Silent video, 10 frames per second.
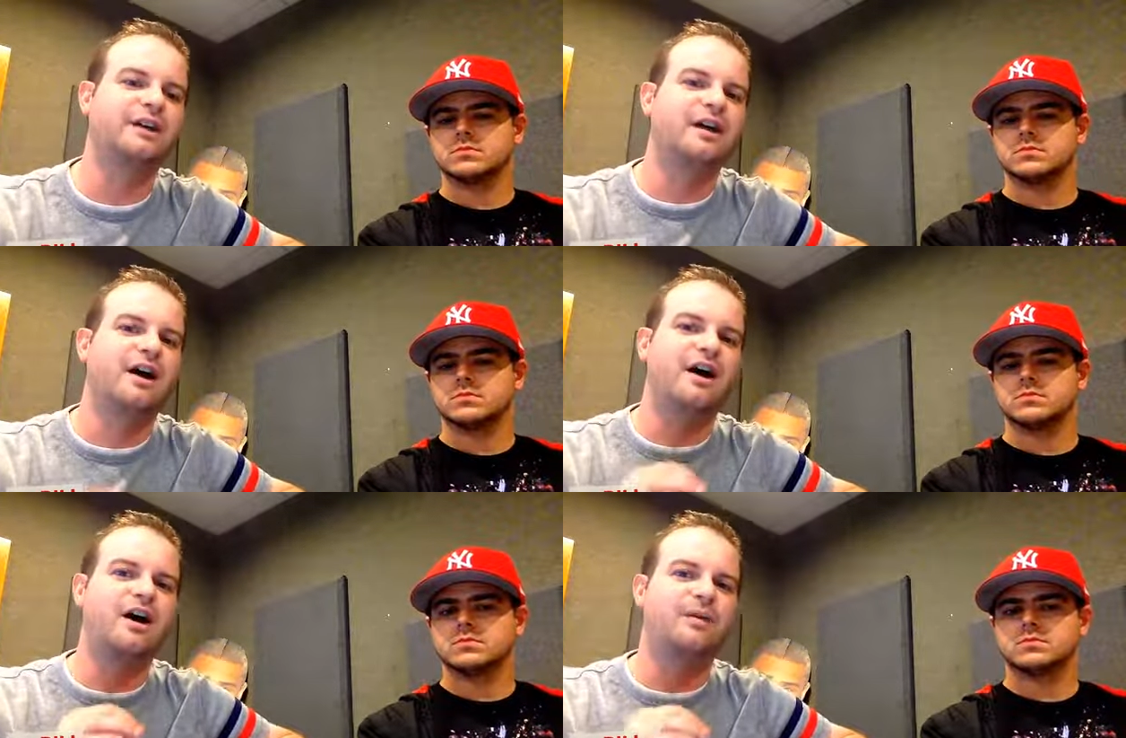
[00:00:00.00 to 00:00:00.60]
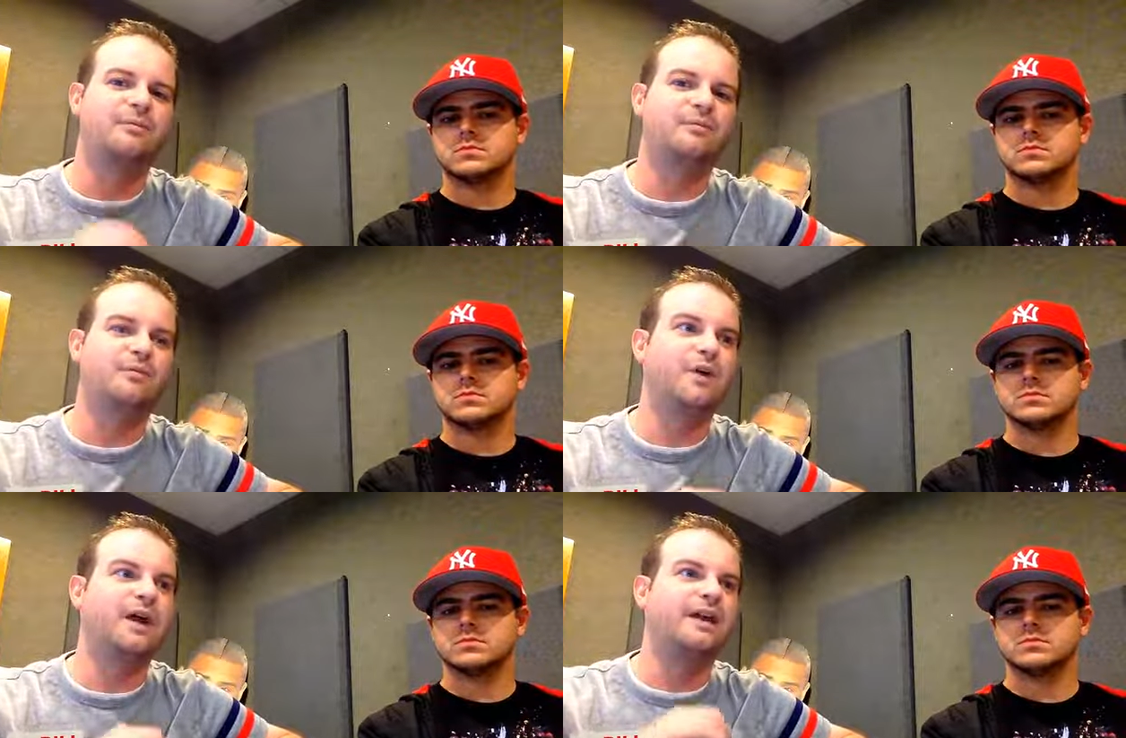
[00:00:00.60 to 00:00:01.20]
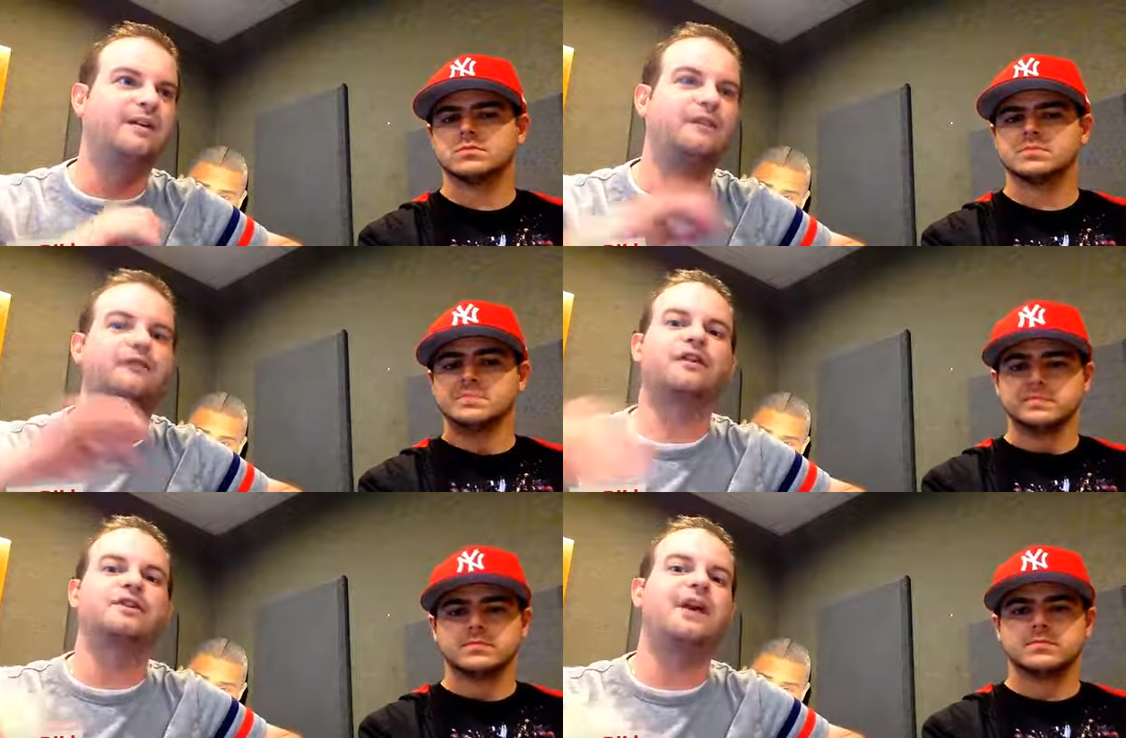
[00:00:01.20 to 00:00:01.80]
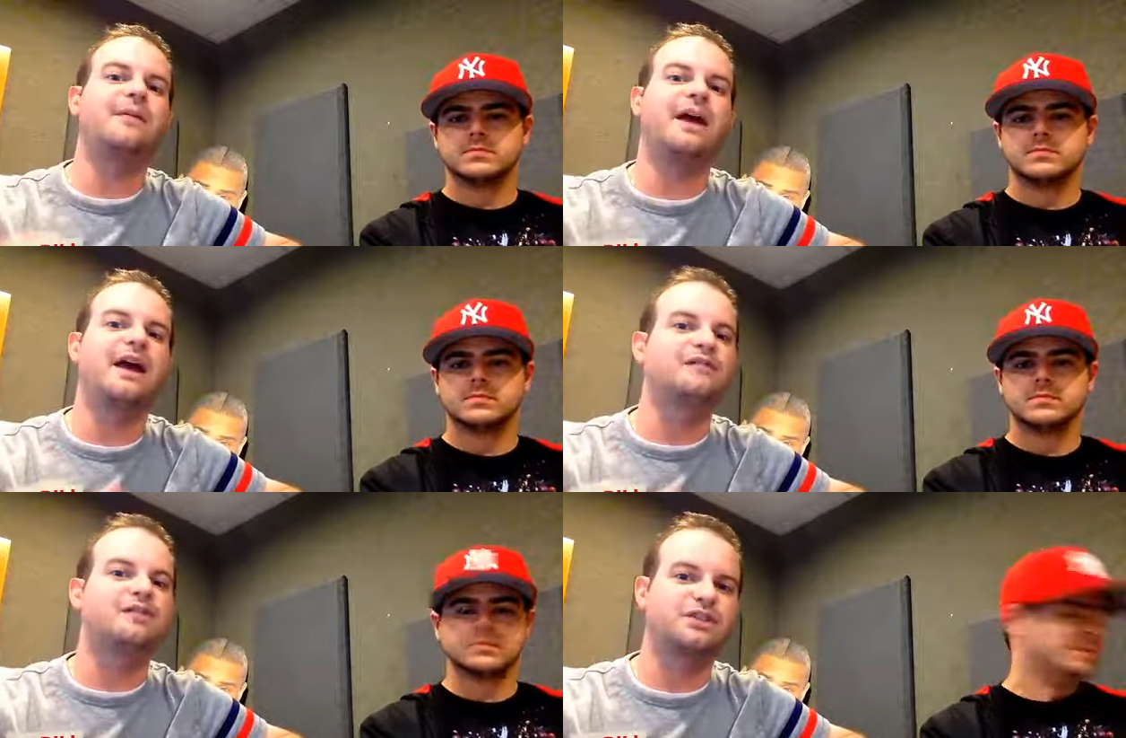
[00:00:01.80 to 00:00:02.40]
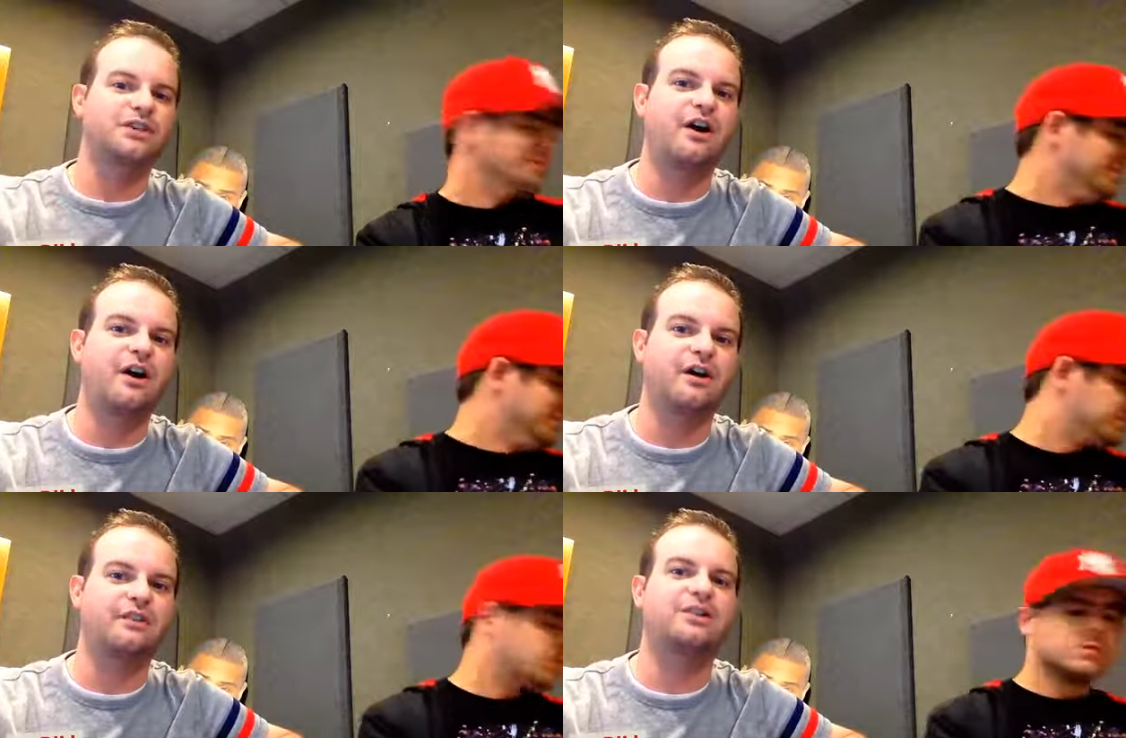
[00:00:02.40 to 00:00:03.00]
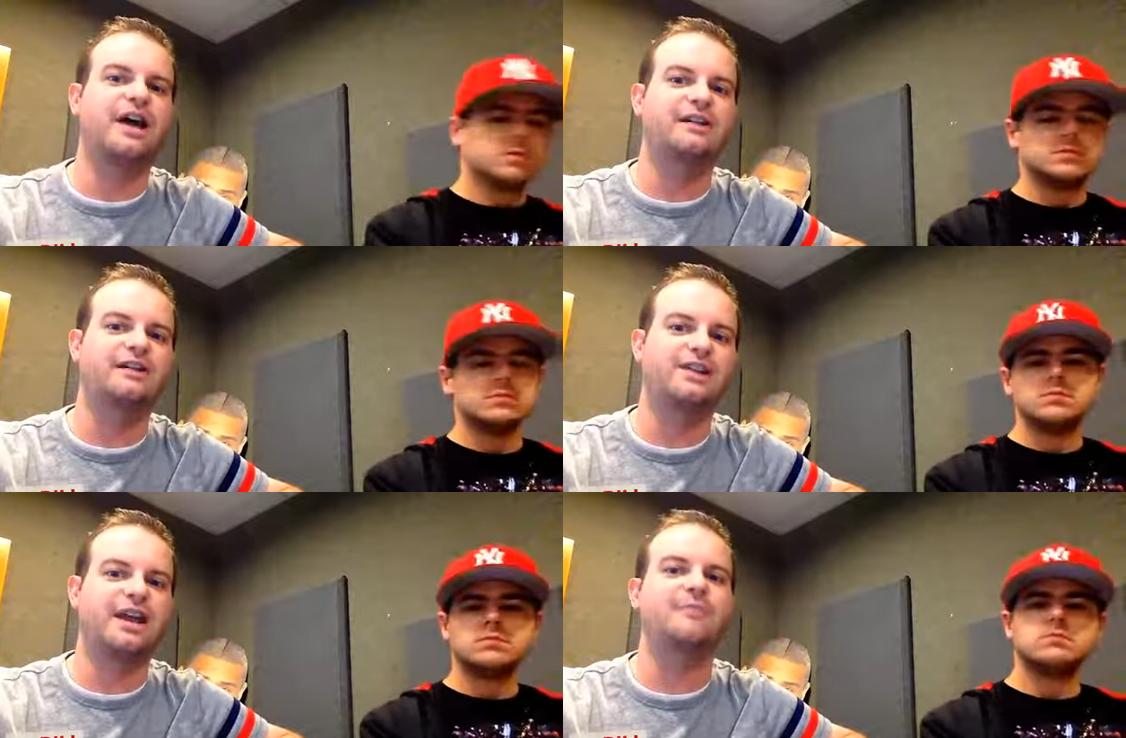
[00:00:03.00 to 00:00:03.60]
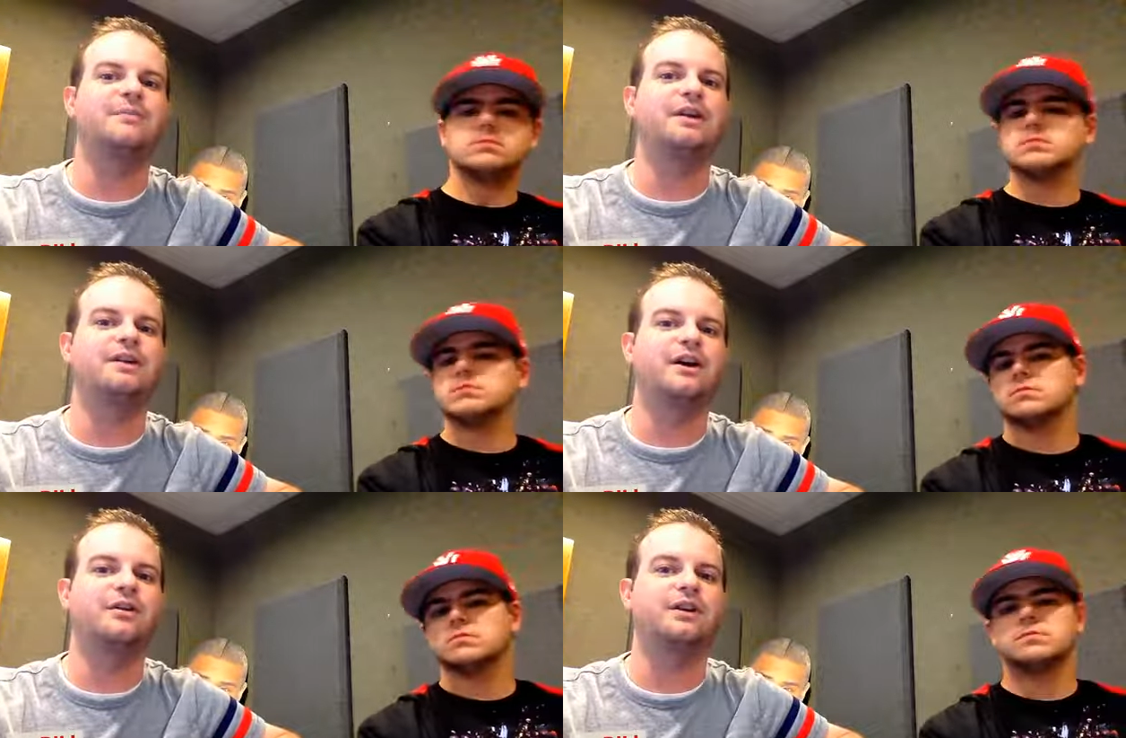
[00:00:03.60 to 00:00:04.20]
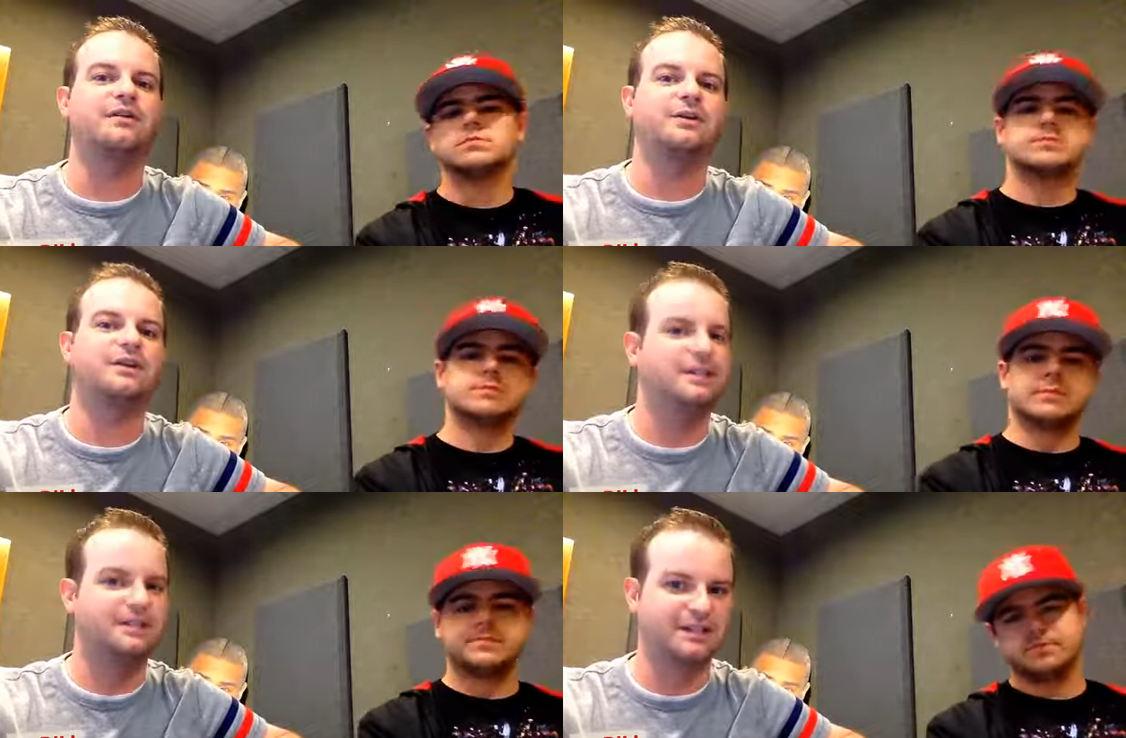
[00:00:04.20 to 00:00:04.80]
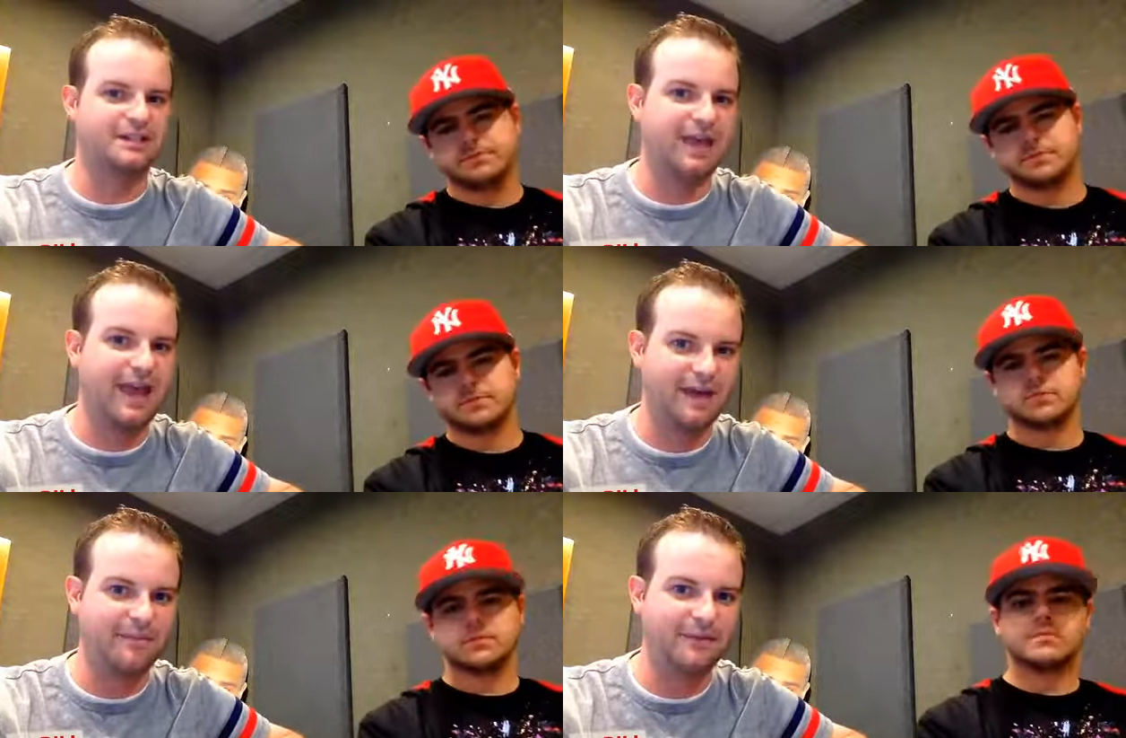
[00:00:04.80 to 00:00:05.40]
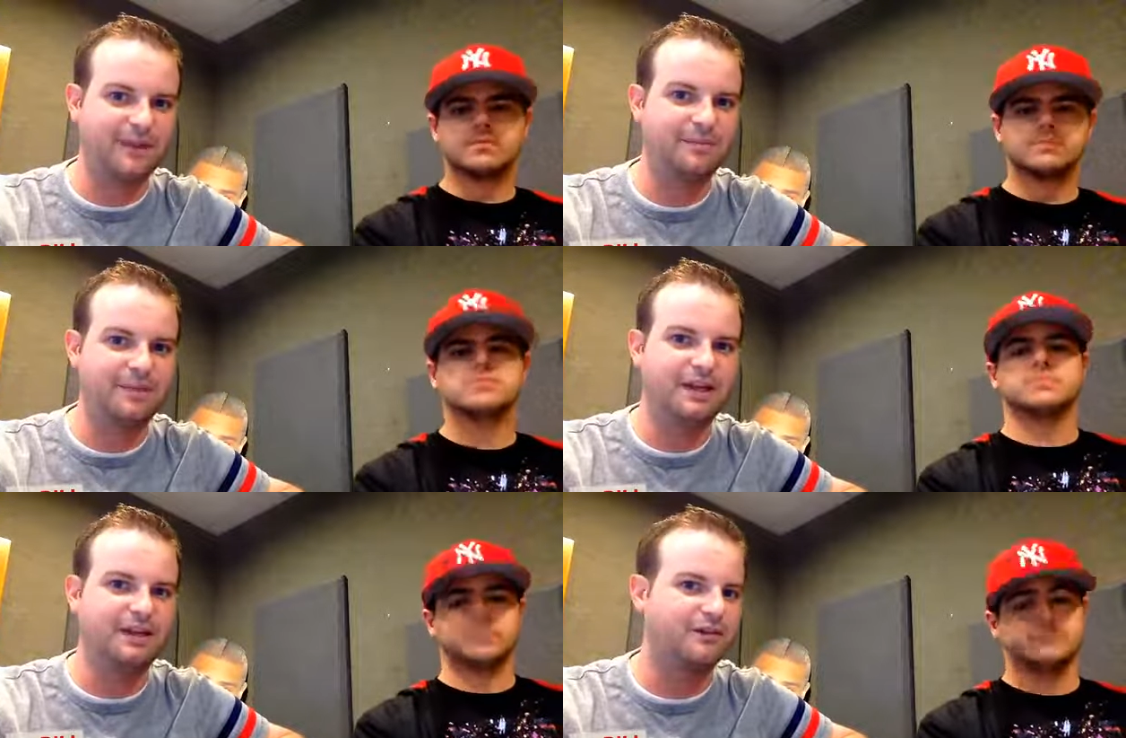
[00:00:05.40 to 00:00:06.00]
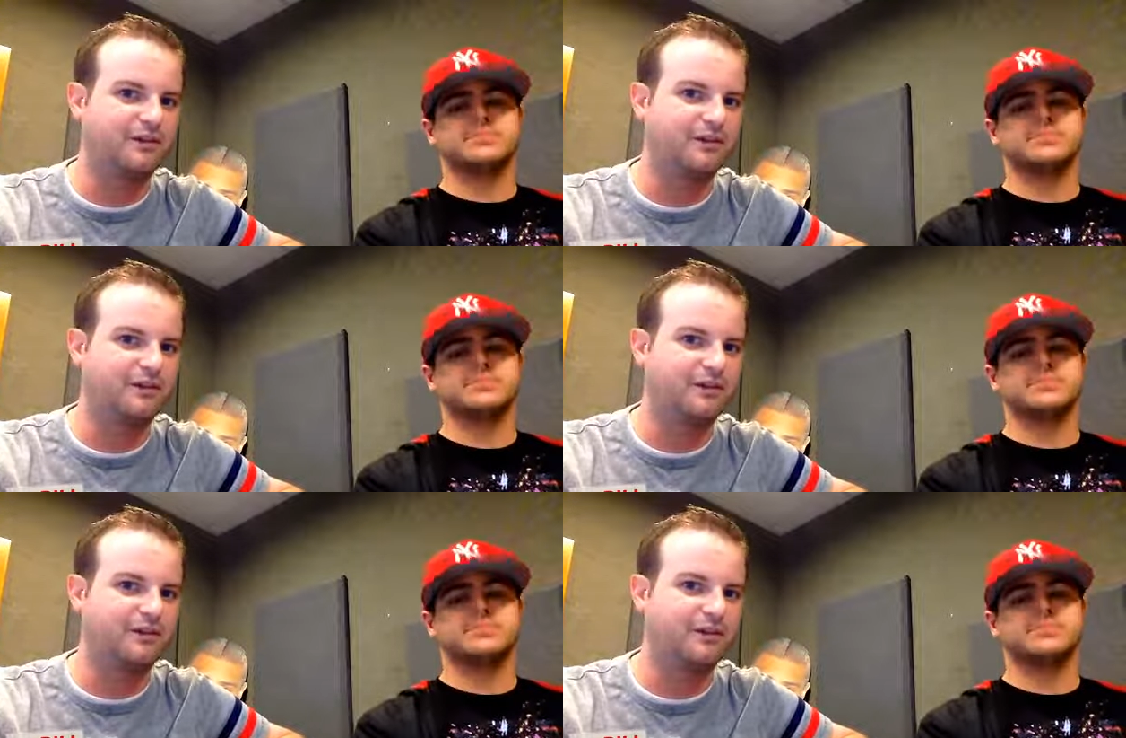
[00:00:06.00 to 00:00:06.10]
Speaker 1: Um, when the first time I ever saw Childish Gambino, he released his Camp EP or mm.